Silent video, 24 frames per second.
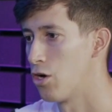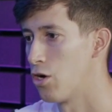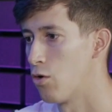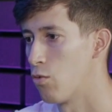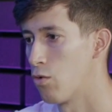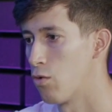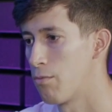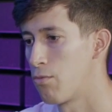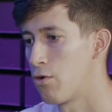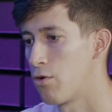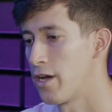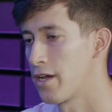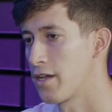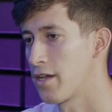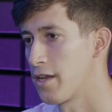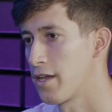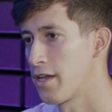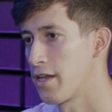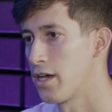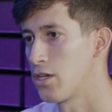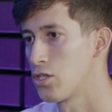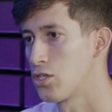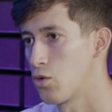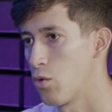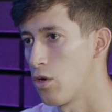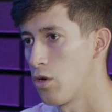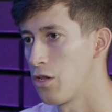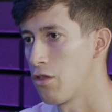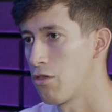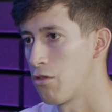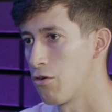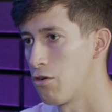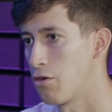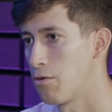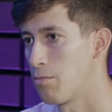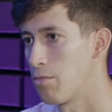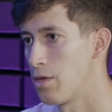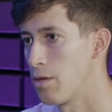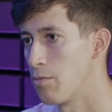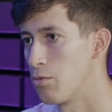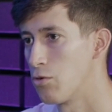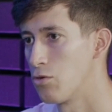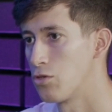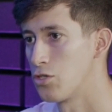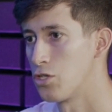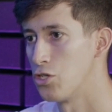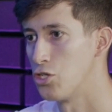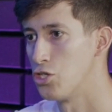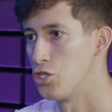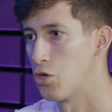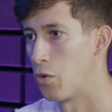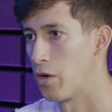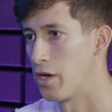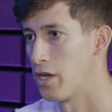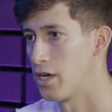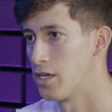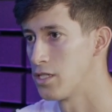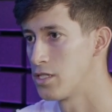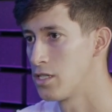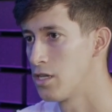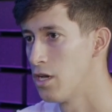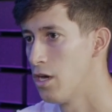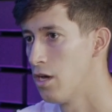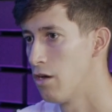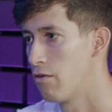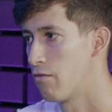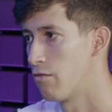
So we're probably going to get 20, 30 people to join us